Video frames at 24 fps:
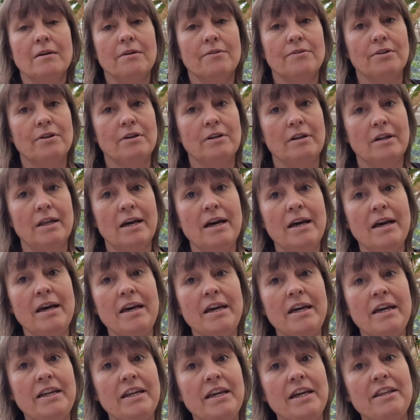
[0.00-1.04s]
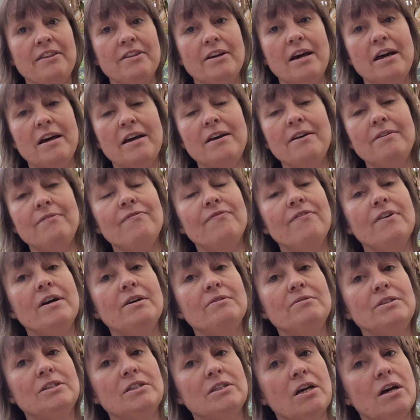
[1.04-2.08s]
The lady then
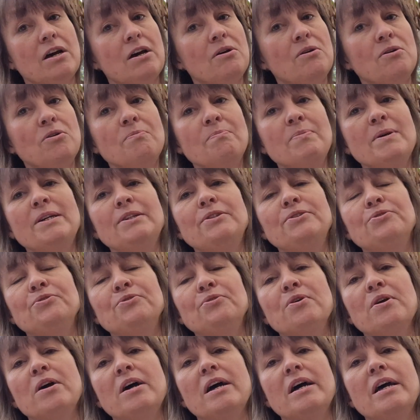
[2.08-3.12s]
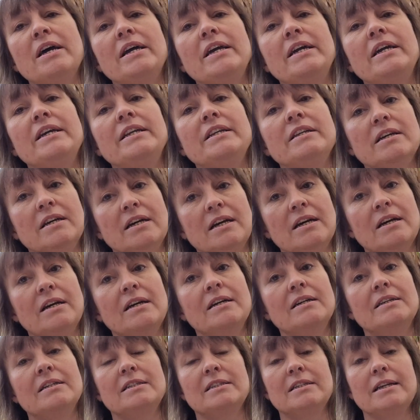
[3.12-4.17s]
felt so betrayed,
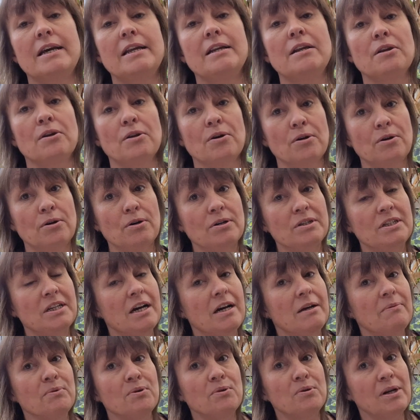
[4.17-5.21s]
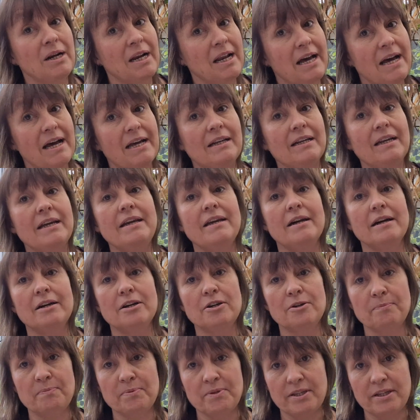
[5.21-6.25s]
said, "Lord, I will gladly
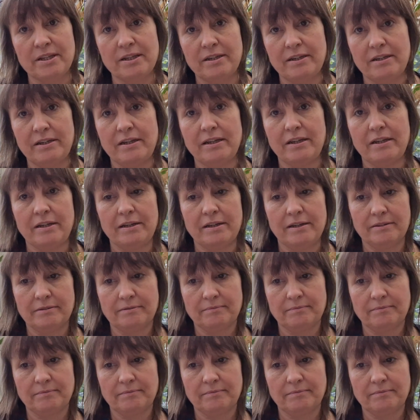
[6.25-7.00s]
help thee."